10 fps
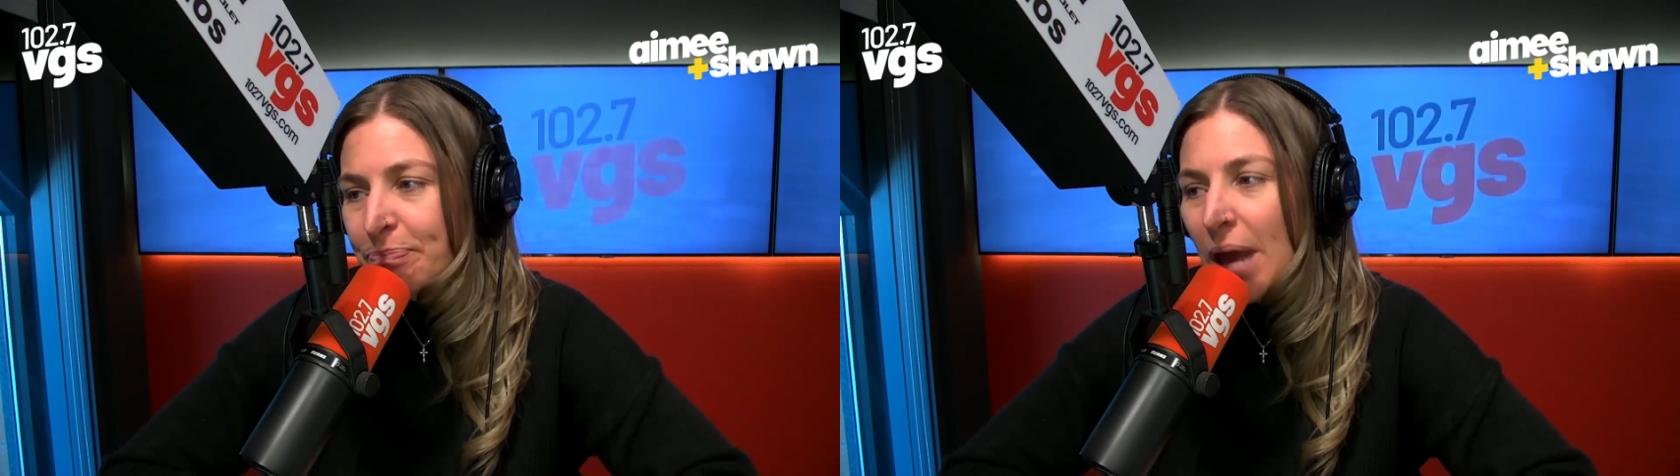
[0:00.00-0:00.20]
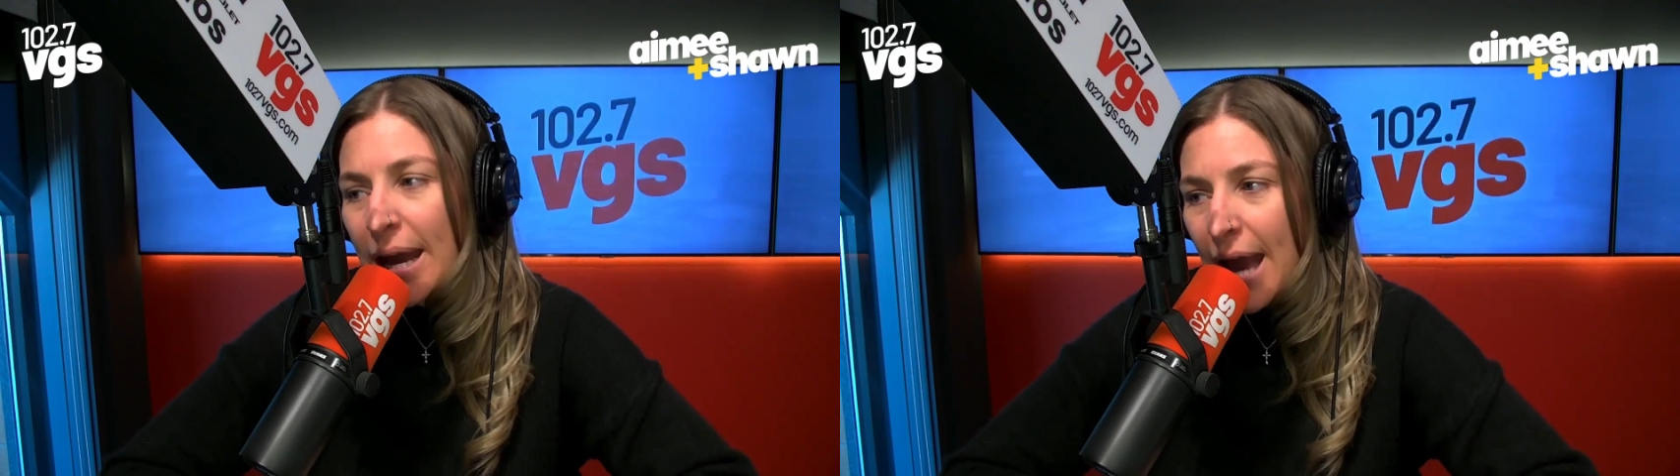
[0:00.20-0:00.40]

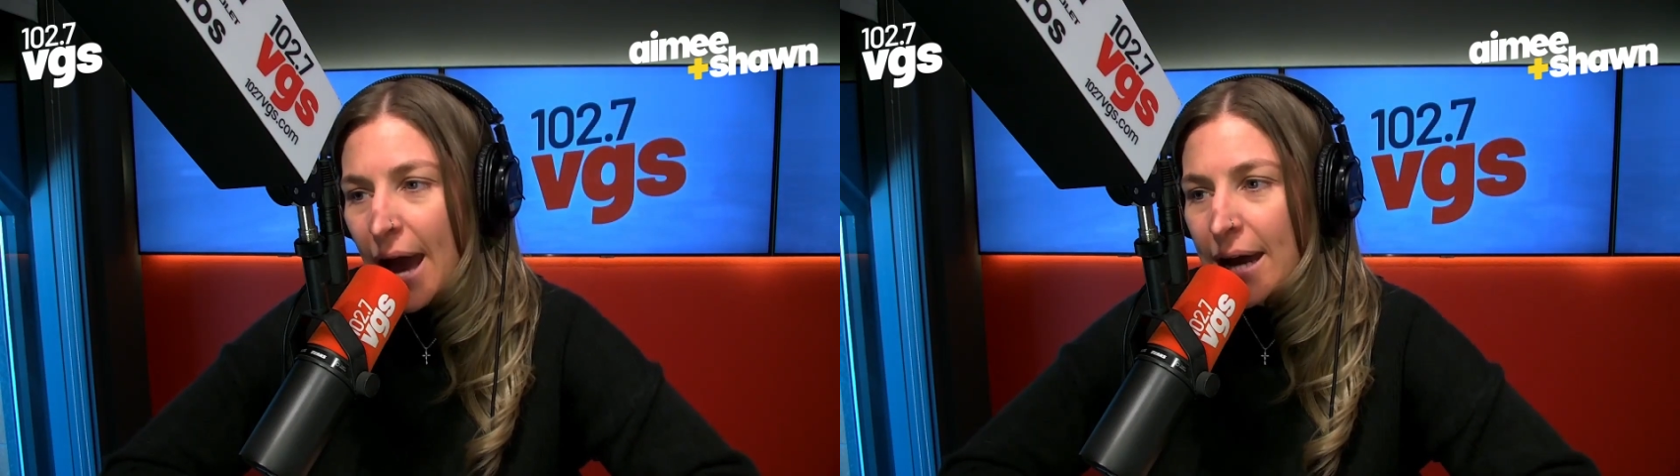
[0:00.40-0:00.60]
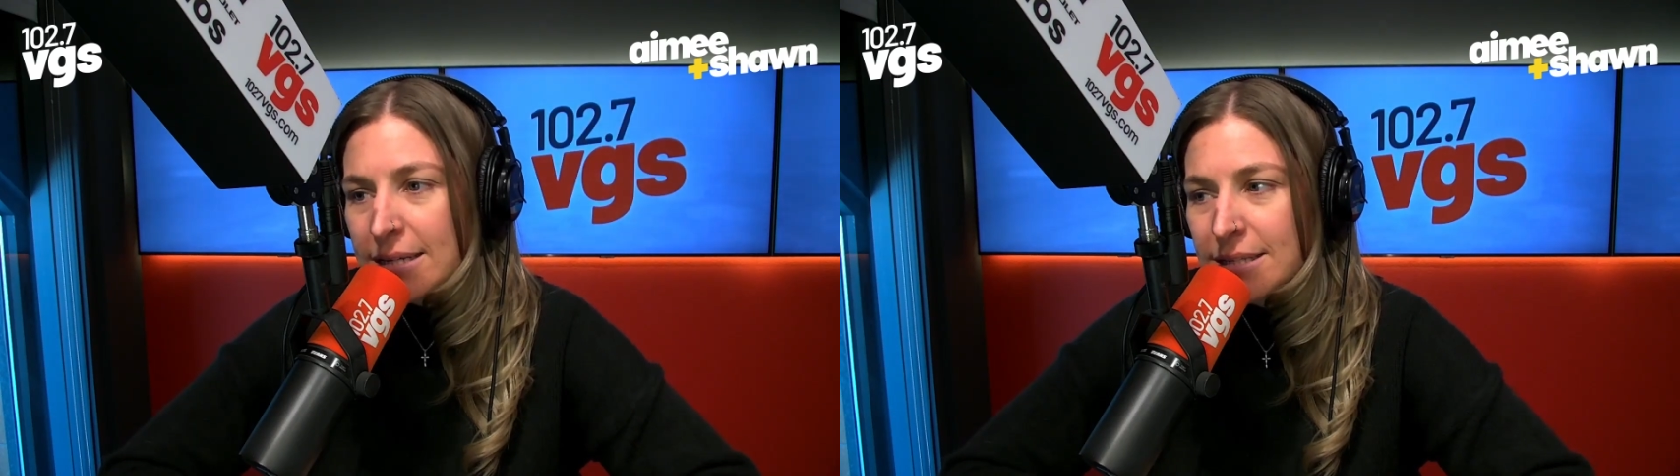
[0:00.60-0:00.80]
I
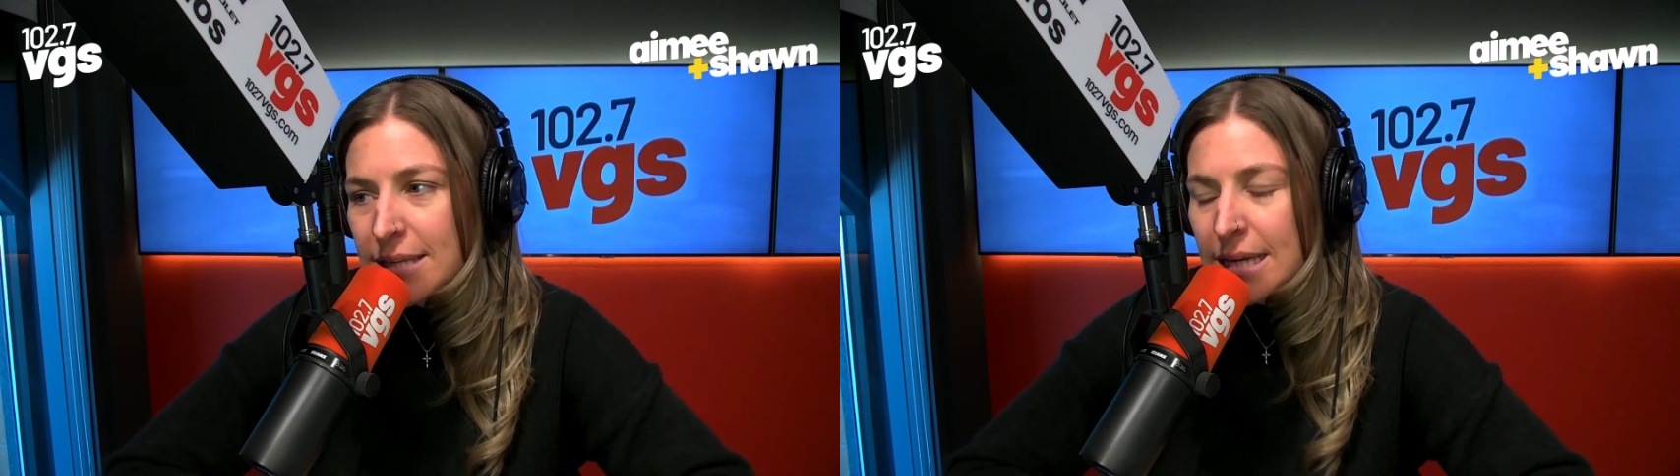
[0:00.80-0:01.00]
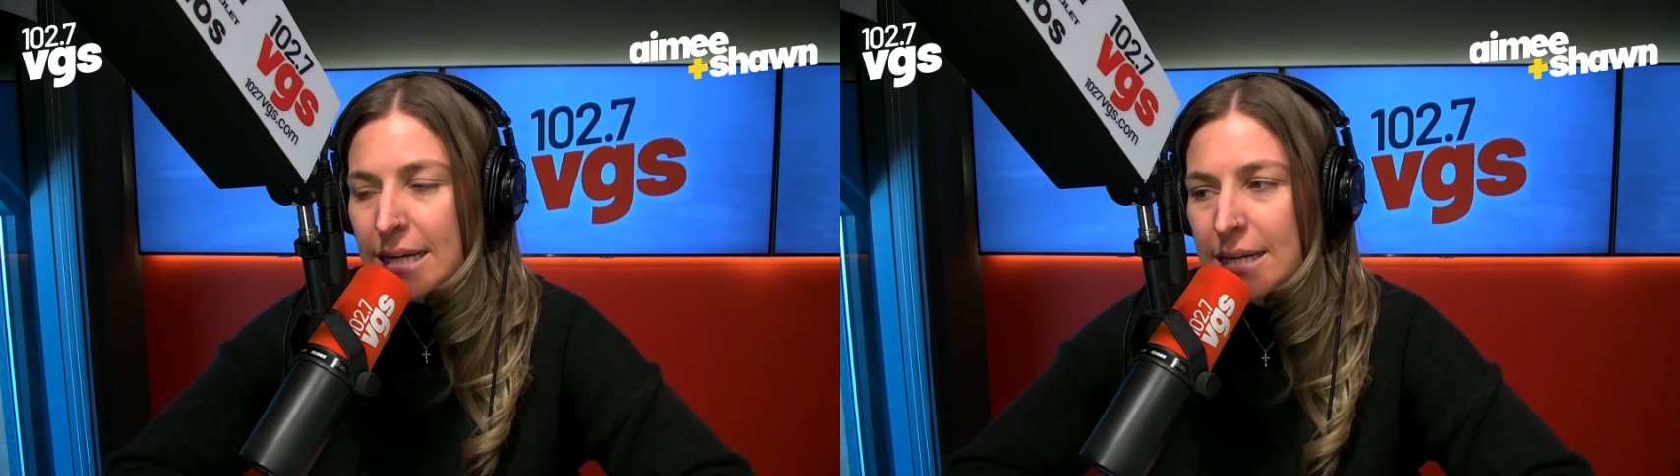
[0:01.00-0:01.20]
ask
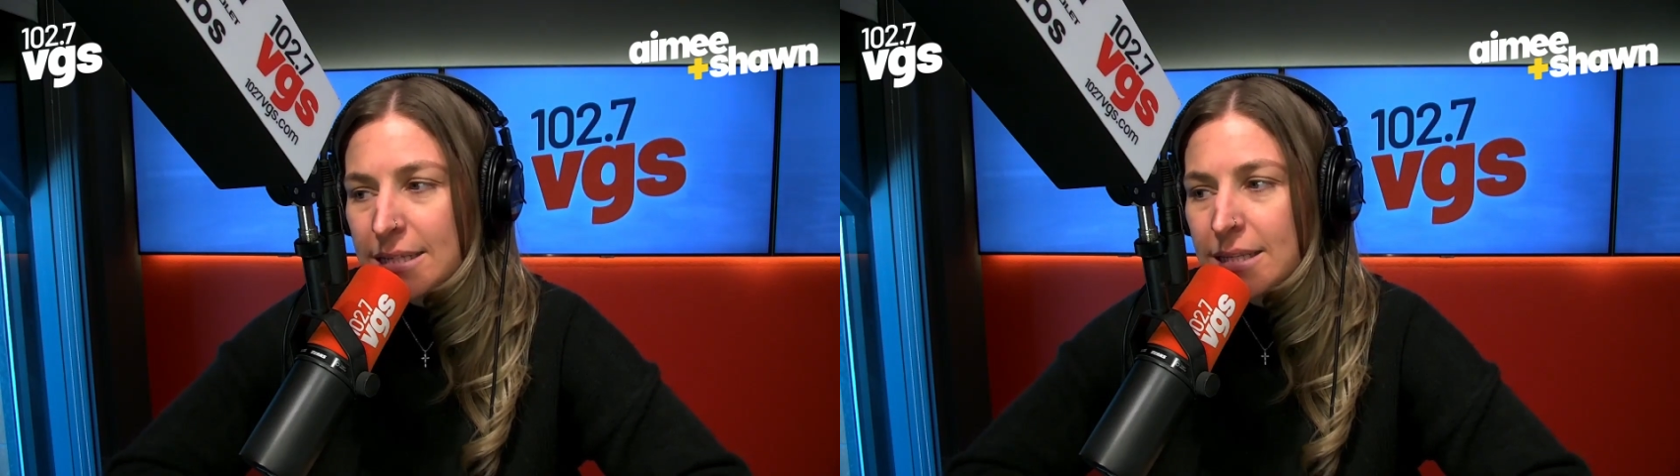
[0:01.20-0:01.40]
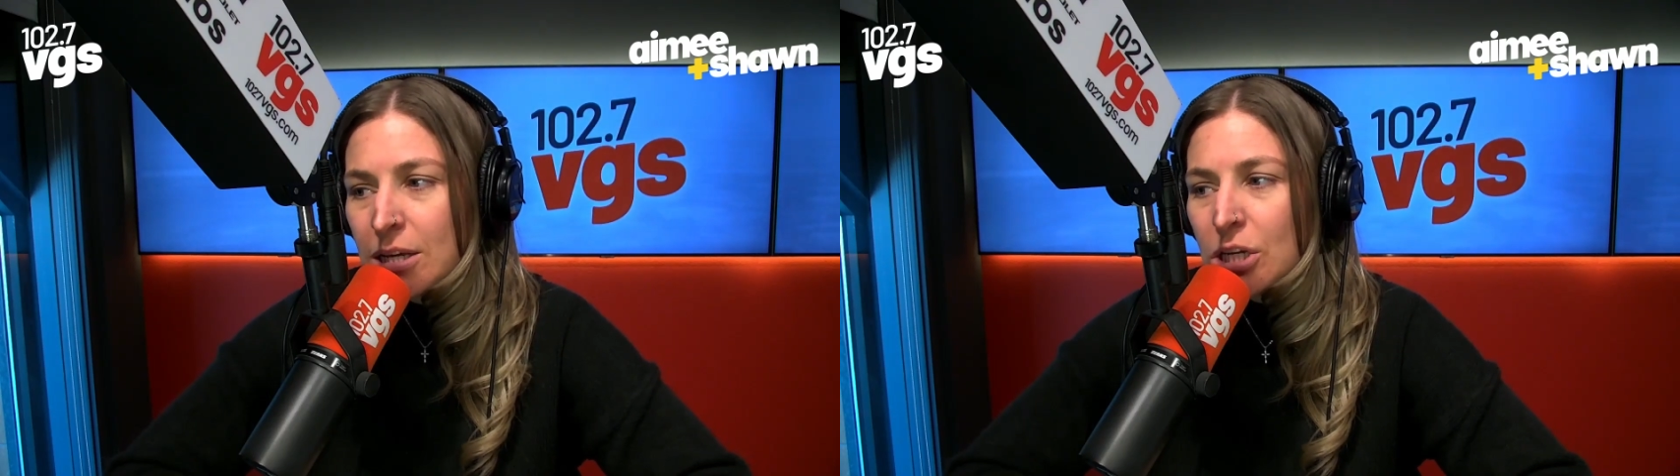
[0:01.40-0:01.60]
is,